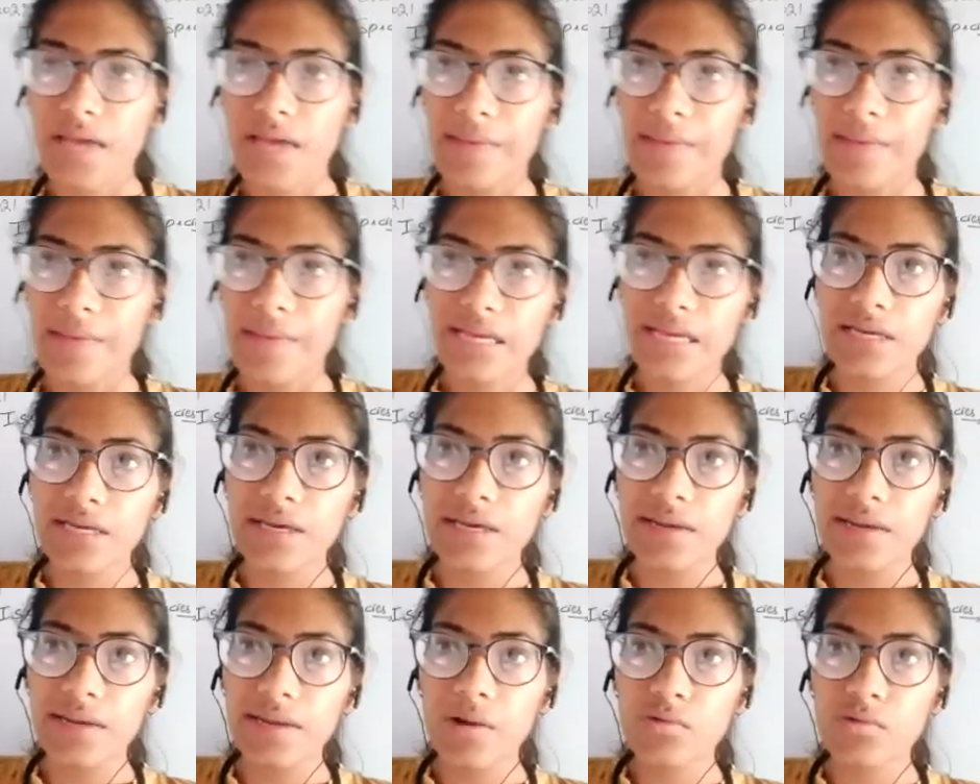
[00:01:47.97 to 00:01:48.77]
Am I
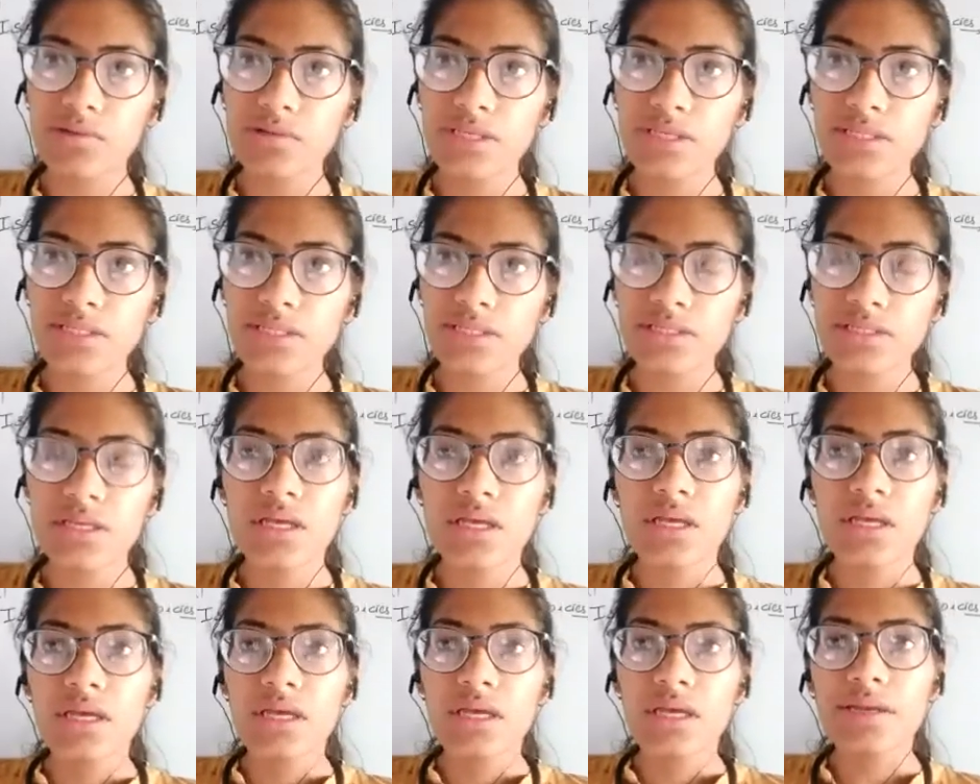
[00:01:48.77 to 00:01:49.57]
clear about this?
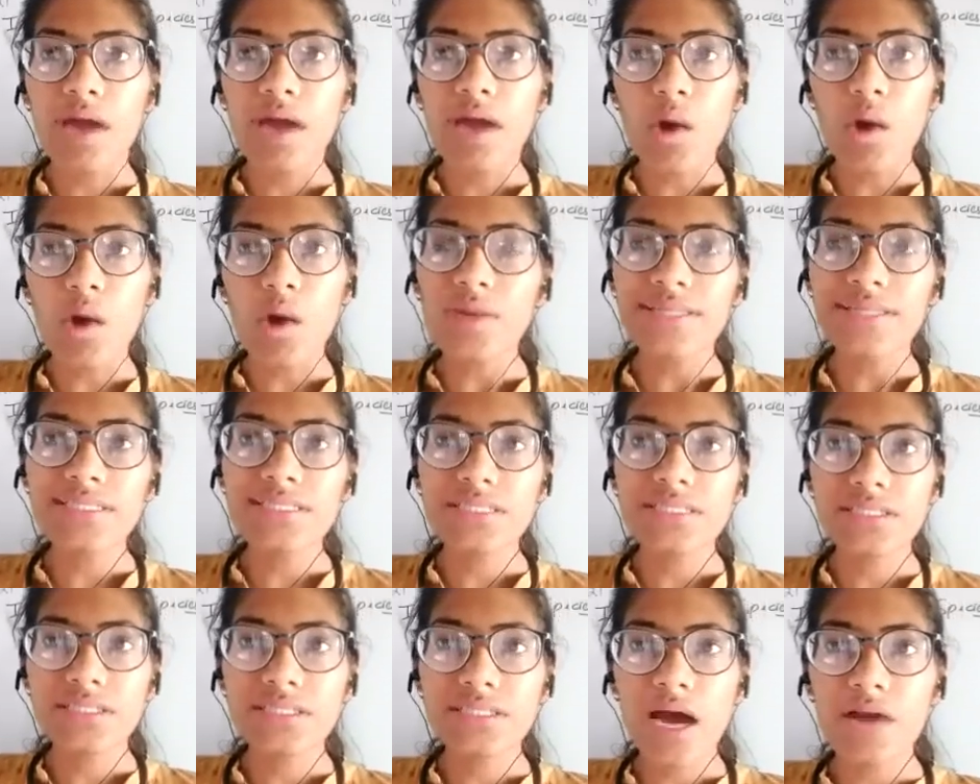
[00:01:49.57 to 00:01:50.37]
Now
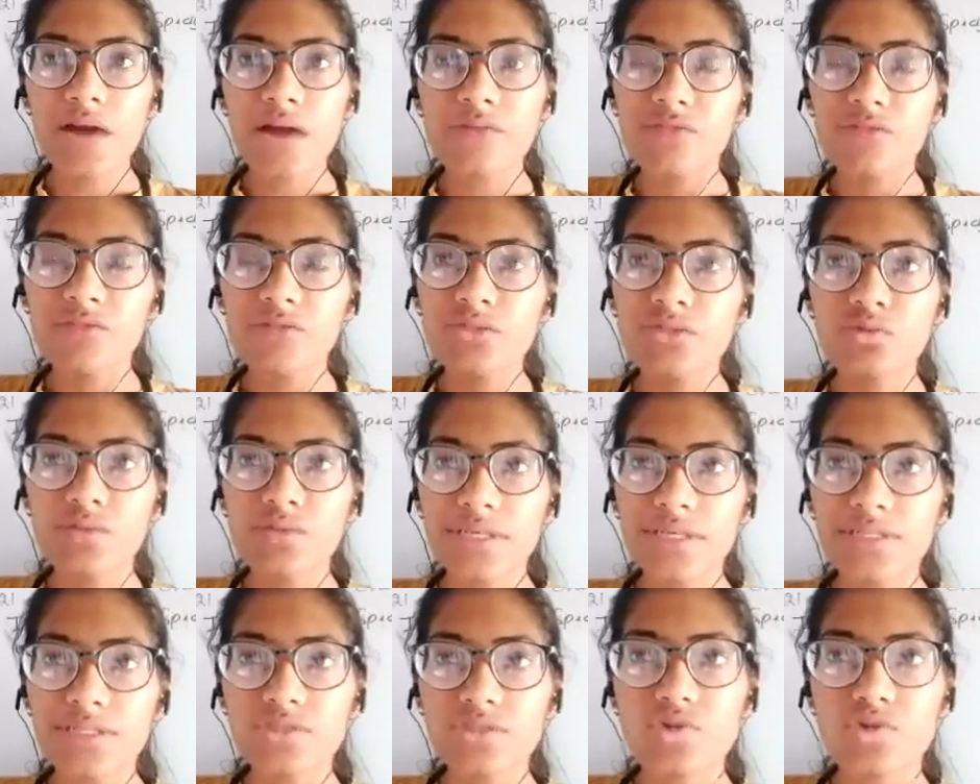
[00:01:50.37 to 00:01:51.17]
let's start with today's